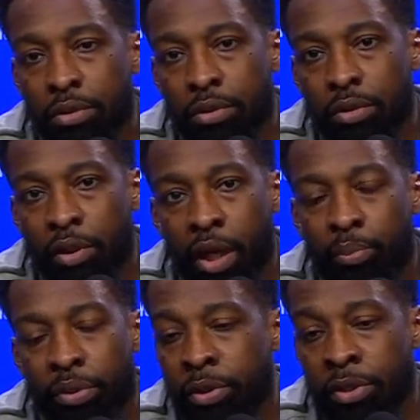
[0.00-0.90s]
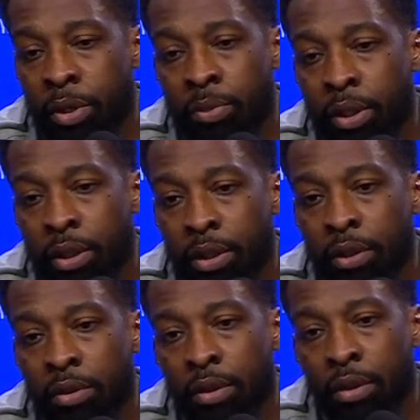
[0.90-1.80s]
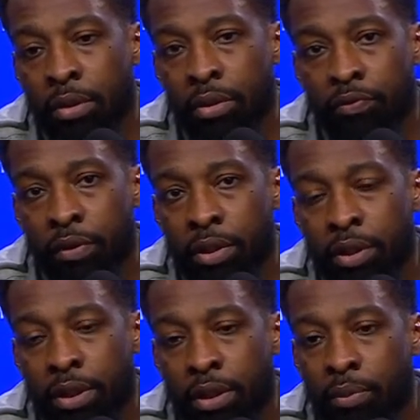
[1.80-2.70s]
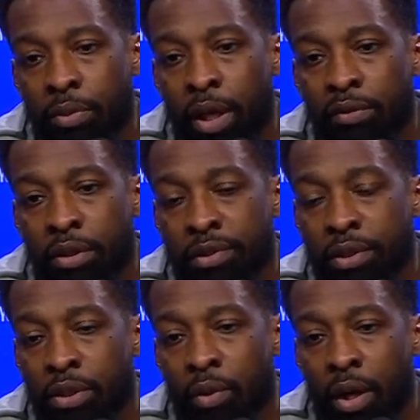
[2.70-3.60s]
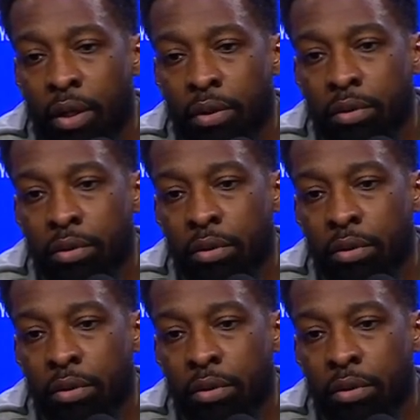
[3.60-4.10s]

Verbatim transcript: Uh, you can't predetermine anything. So for us, I think we have to continue our